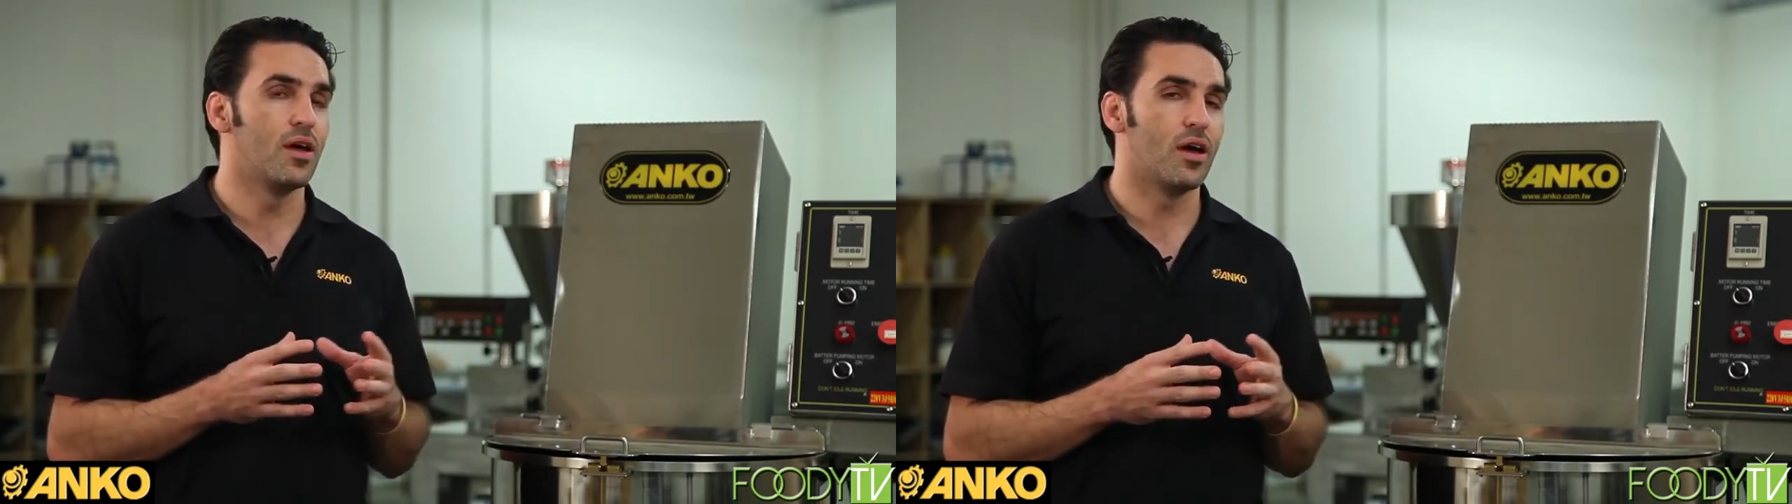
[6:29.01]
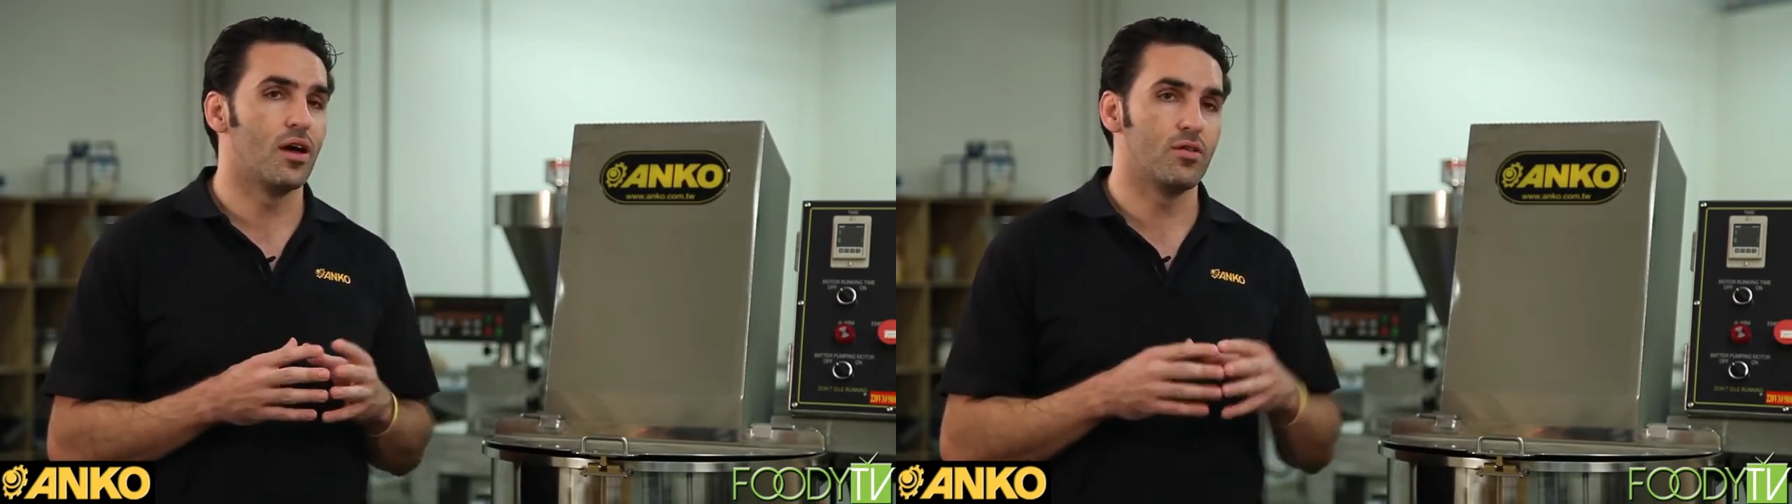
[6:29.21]

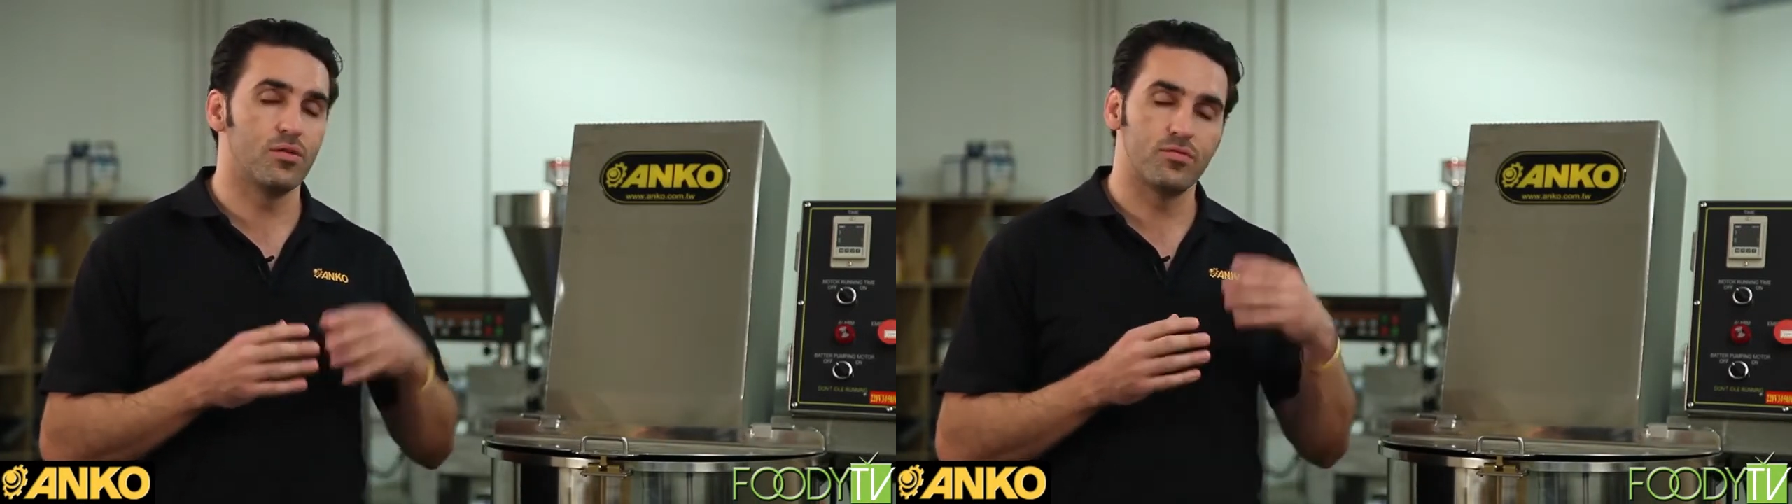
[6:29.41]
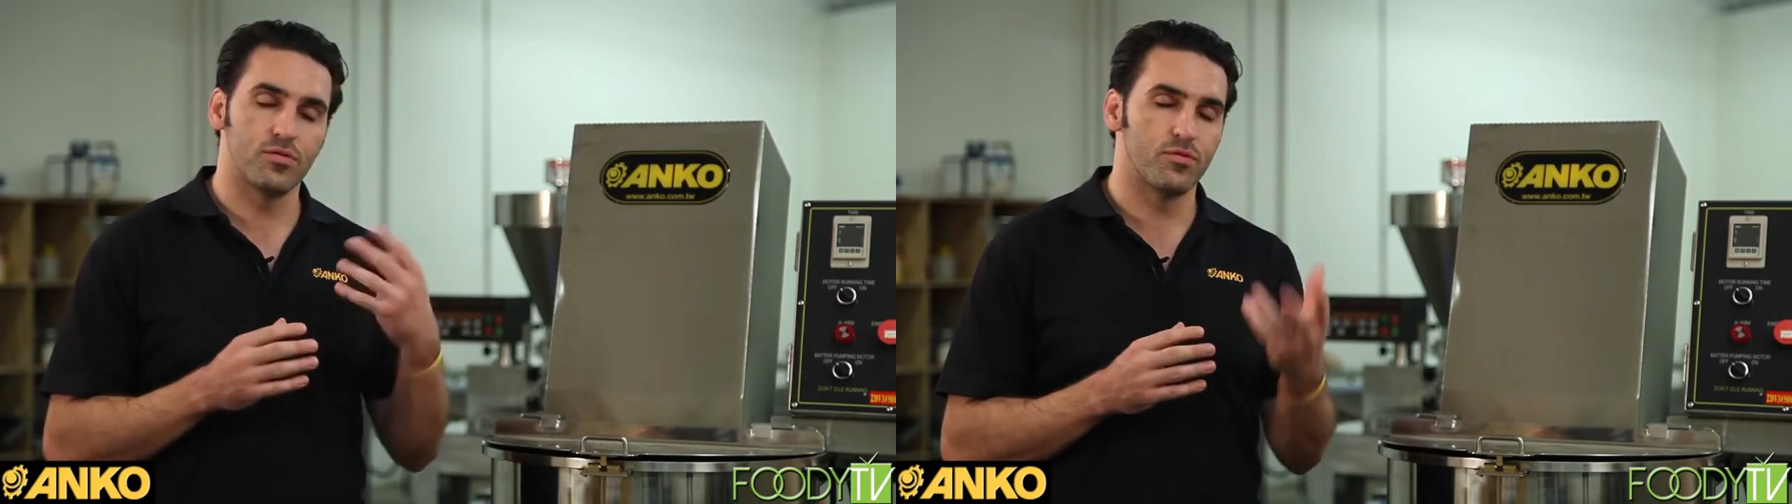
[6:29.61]

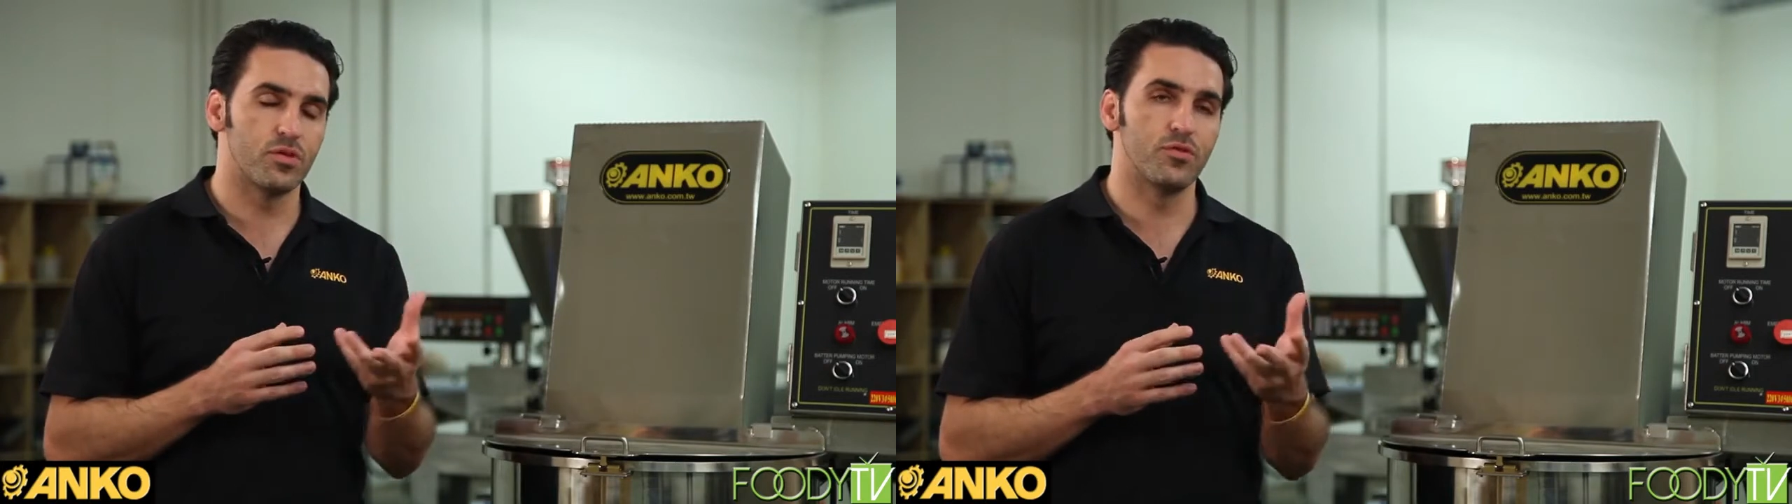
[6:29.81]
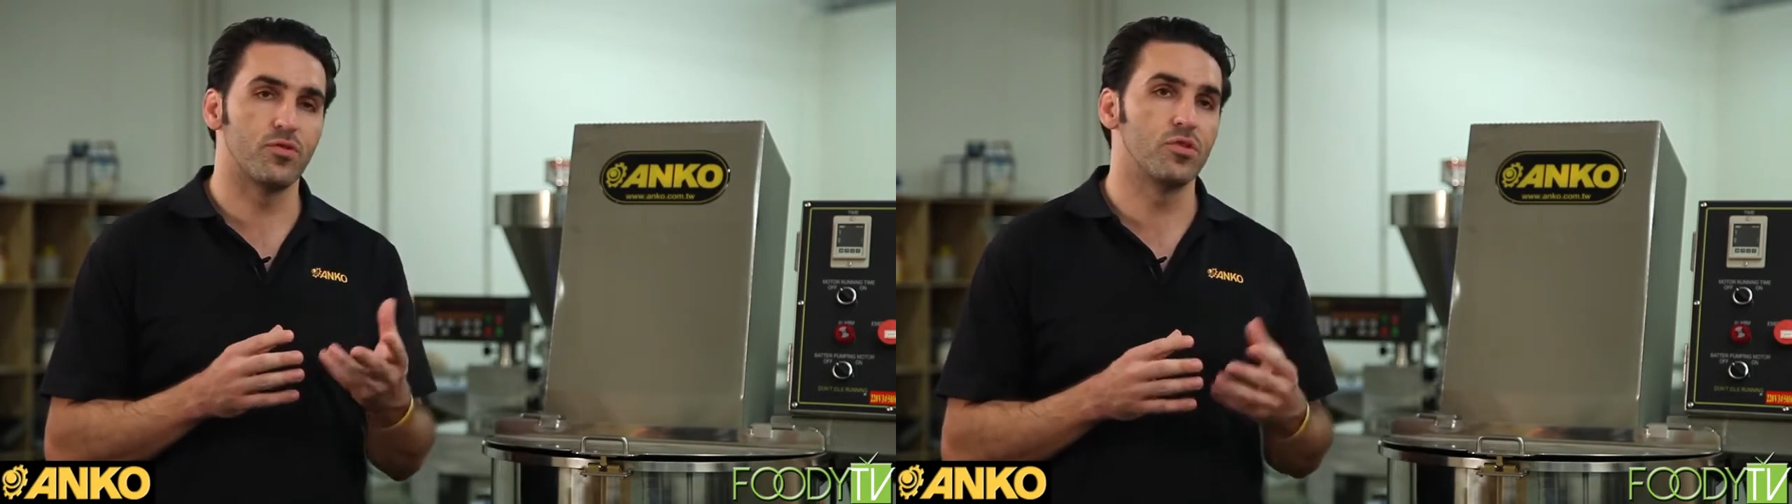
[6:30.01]
for
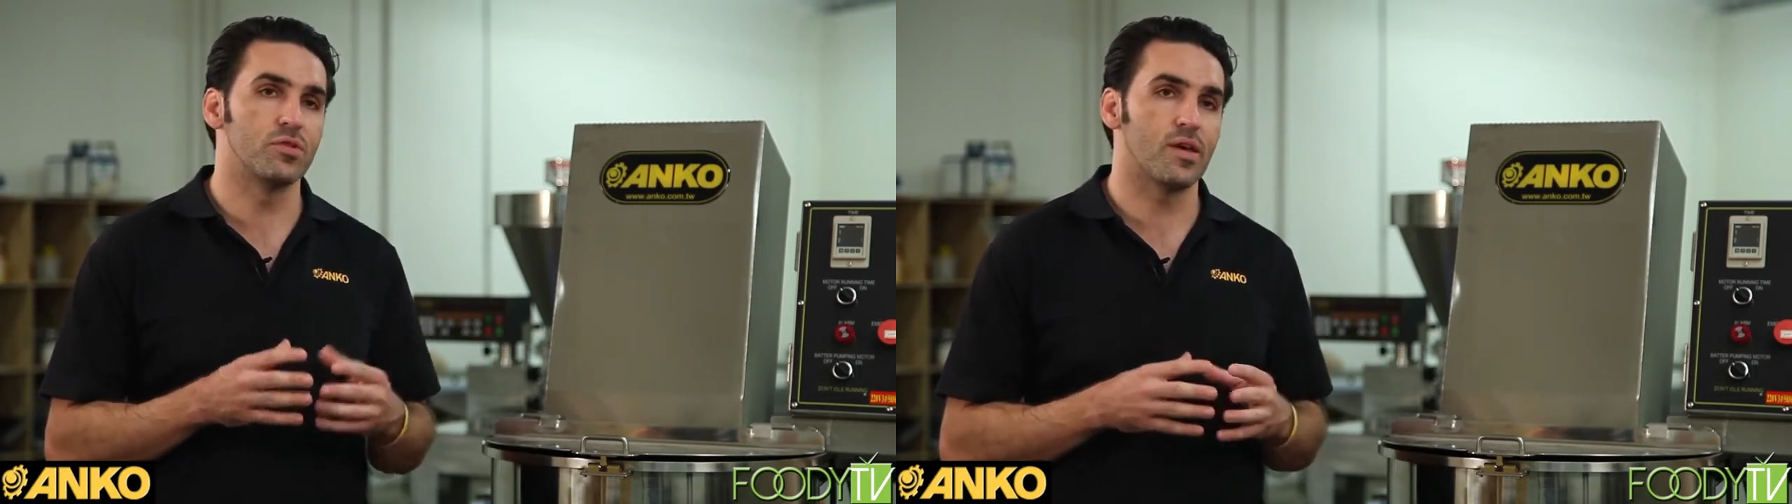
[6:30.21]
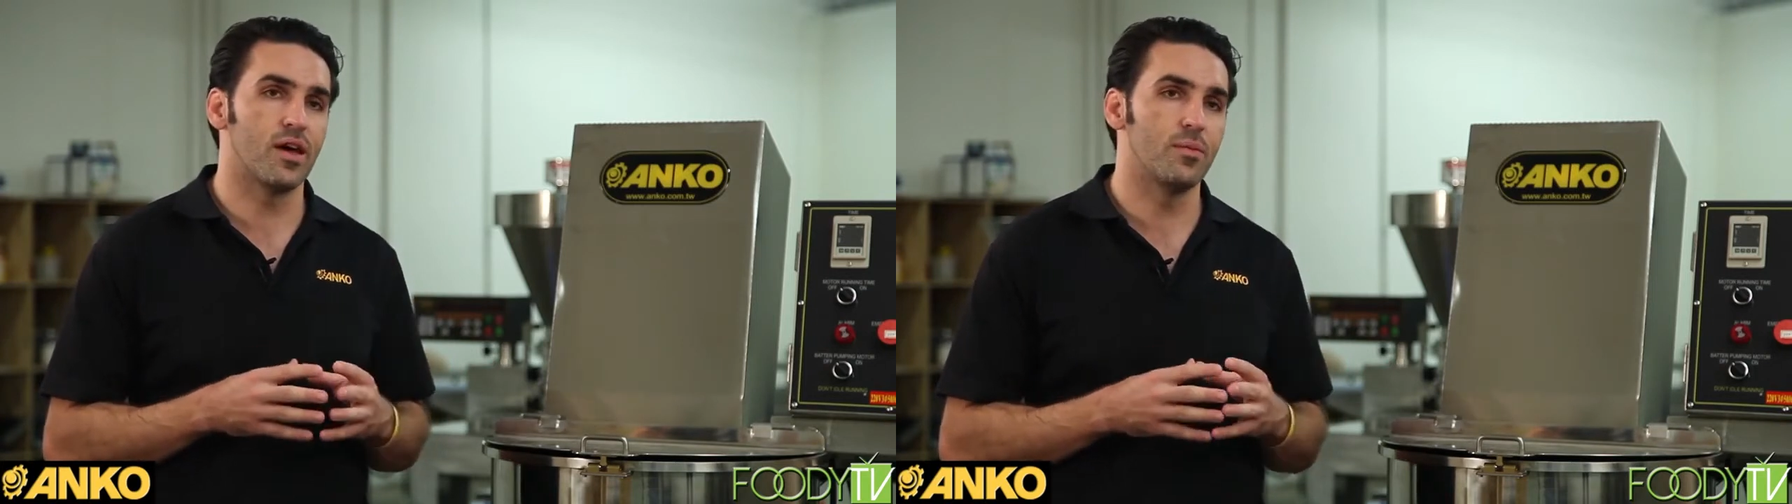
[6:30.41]
the
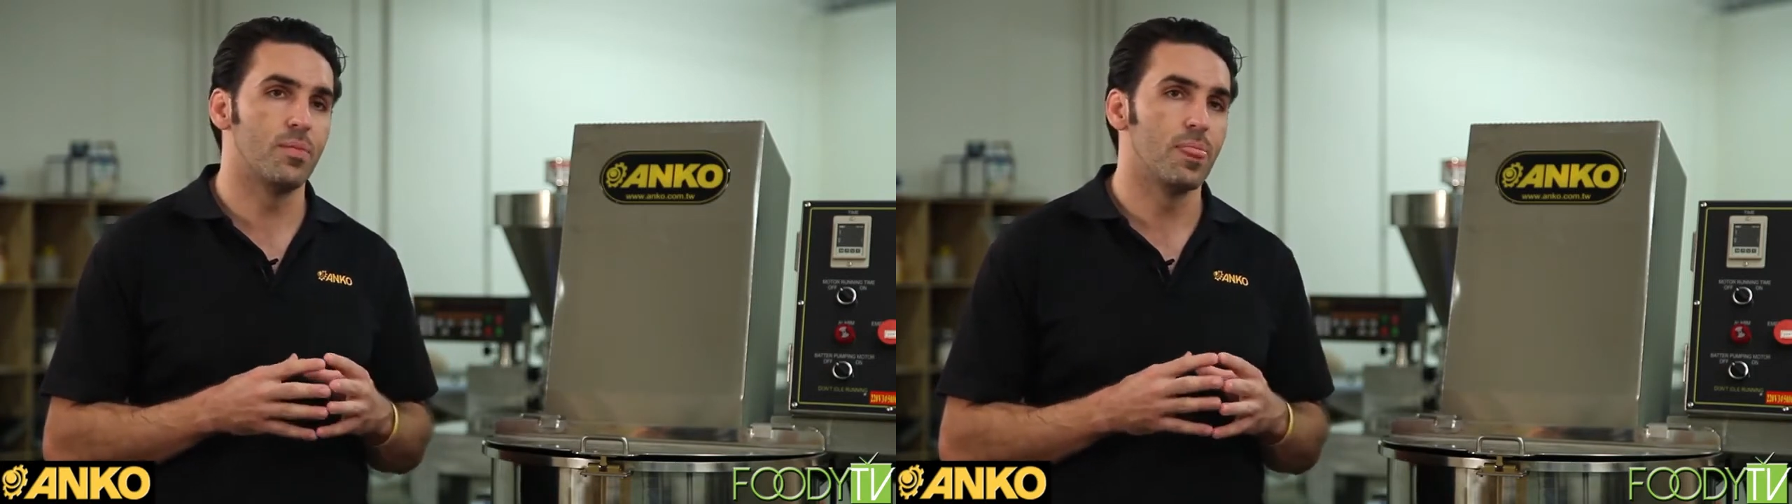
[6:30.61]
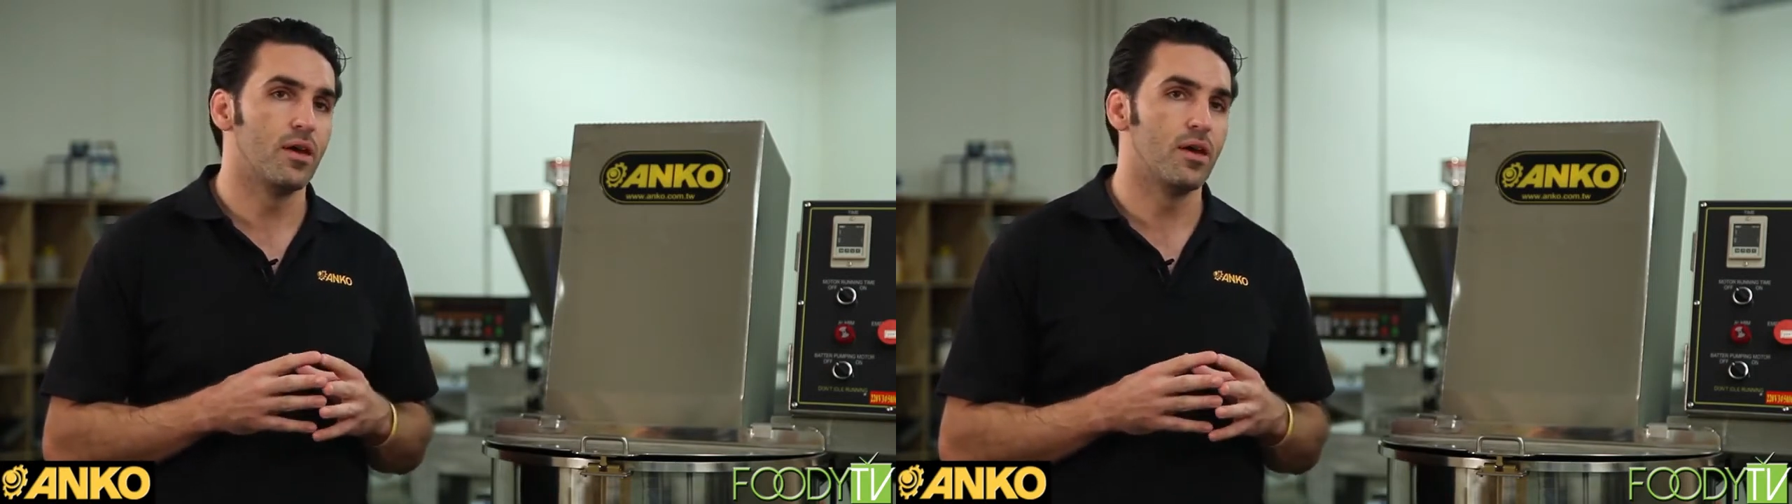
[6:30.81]
first time,